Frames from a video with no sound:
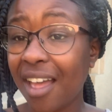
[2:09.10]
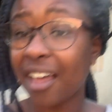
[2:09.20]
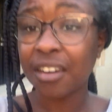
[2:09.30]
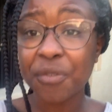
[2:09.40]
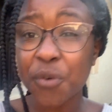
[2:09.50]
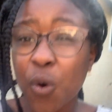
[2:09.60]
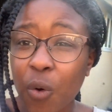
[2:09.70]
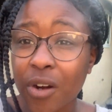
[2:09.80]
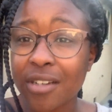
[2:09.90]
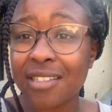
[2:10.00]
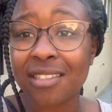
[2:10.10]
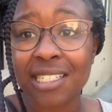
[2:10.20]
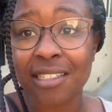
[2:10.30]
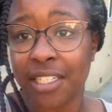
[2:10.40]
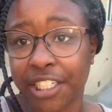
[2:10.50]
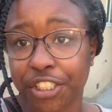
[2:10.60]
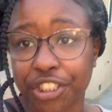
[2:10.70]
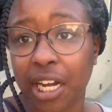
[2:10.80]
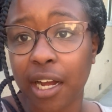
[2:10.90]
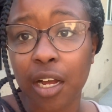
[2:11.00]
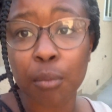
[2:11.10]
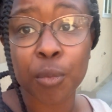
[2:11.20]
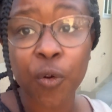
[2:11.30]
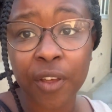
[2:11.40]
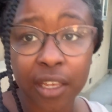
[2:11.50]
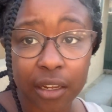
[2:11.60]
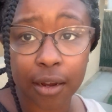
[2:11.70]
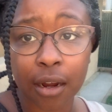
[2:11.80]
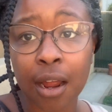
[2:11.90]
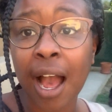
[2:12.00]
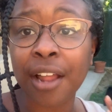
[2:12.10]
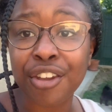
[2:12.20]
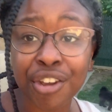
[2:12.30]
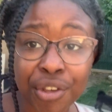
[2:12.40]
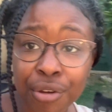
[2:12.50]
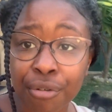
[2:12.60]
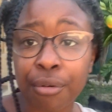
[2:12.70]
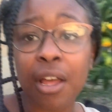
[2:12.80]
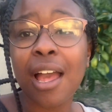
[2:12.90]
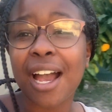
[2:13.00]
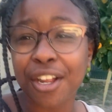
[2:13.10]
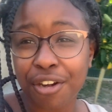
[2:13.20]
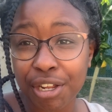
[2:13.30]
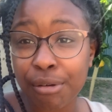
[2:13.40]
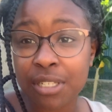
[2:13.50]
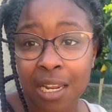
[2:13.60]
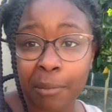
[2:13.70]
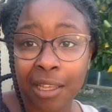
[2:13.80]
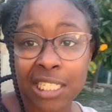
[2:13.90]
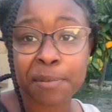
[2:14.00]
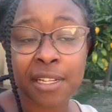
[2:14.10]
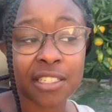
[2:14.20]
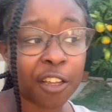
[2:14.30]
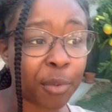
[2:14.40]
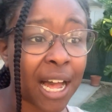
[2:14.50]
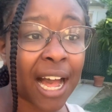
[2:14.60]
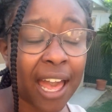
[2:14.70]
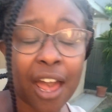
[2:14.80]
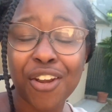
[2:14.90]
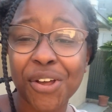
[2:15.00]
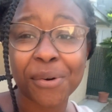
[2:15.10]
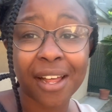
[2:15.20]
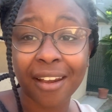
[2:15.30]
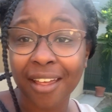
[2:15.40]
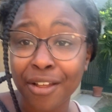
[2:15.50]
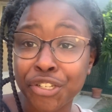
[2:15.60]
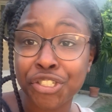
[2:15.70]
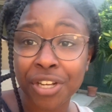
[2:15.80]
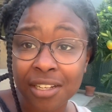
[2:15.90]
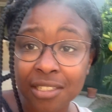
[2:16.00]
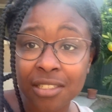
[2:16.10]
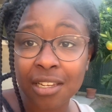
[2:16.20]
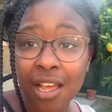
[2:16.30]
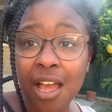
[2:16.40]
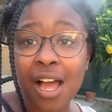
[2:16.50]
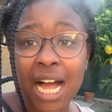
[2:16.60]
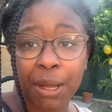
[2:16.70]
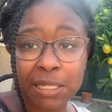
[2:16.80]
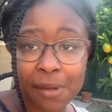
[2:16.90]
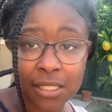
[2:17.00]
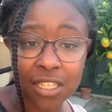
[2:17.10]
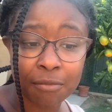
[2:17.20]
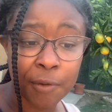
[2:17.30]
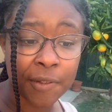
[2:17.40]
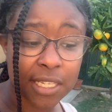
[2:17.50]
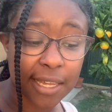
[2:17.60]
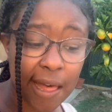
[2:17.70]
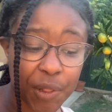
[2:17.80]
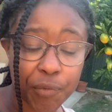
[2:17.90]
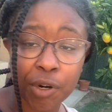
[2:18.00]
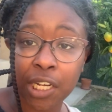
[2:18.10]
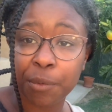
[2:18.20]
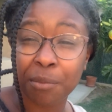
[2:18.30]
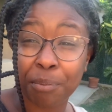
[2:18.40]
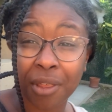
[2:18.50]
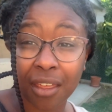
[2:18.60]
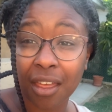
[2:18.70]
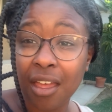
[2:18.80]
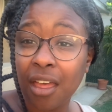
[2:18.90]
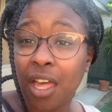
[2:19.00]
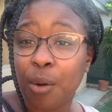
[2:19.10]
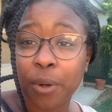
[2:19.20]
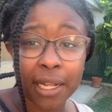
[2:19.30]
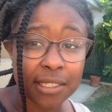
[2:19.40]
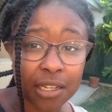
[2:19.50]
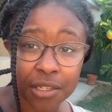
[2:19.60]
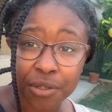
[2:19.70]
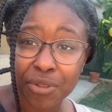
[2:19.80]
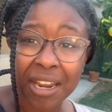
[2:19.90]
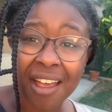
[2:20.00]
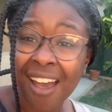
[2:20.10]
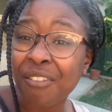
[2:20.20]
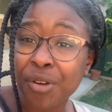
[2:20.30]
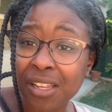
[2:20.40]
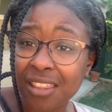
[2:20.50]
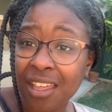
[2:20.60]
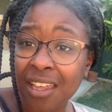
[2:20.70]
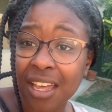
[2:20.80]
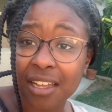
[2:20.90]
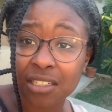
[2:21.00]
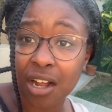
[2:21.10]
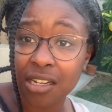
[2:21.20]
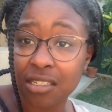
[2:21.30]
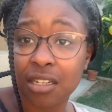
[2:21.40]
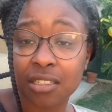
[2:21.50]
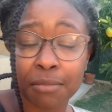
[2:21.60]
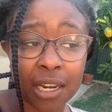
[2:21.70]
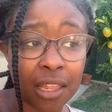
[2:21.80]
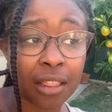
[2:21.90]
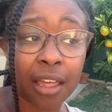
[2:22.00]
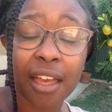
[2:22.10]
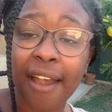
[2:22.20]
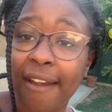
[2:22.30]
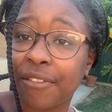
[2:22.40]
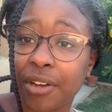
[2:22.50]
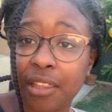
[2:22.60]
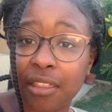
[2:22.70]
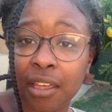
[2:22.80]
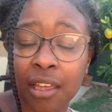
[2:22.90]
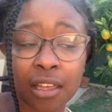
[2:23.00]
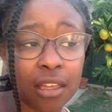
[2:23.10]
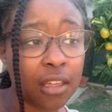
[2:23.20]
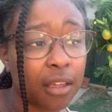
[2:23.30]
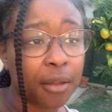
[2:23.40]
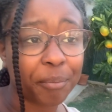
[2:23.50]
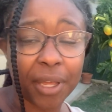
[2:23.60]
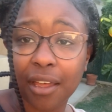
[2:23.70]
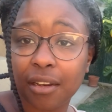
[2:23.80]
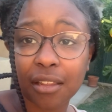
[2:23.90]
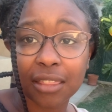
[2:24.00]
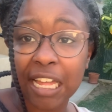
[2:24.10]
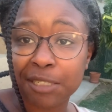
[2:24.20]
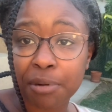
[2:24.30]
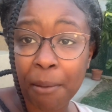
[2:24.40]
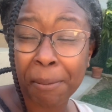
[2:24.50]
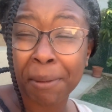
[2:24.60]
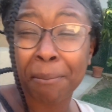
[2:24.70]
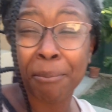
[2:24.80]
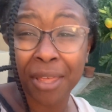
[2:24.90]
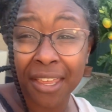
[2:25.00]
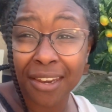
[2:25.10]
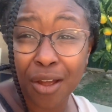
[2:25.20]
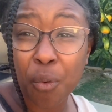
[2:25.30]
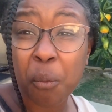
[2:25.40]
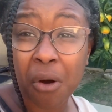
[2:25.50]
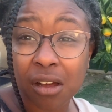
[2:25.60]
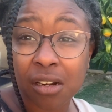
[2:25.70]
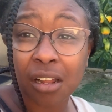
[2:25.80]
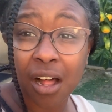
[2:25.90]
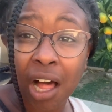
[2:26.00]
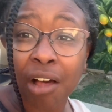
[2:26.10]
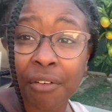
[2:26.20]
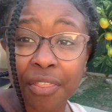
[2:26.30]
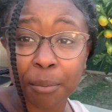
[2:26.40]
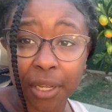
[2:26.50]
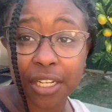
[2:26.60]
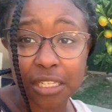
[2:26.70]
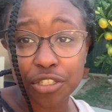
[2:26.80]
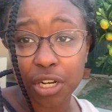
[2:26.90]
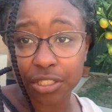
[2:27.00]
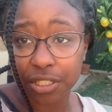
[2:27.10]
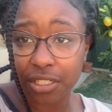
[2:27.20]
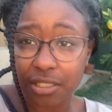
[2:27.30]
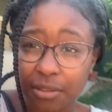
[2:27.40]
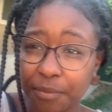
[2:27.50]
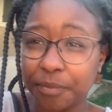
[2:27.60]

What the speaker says: And of course, the sticker shock. Moving here, I knew it was gonna be expensive, but I had no idea just how expensive moving to California would be. And when I tell you that everything has costed us money, like everything, man, that's probably been one of the biggest stressors.